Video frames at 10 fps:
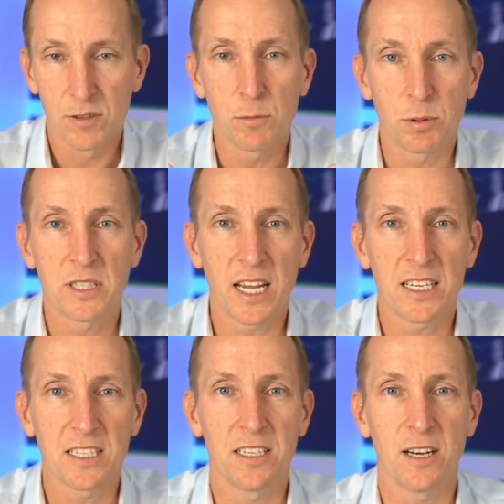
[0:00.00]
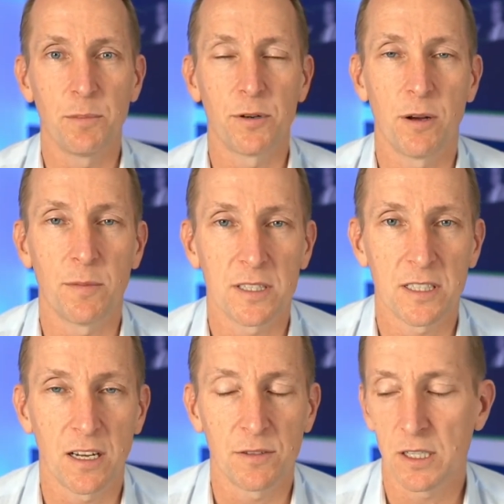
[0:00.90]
the protection that I put on myself.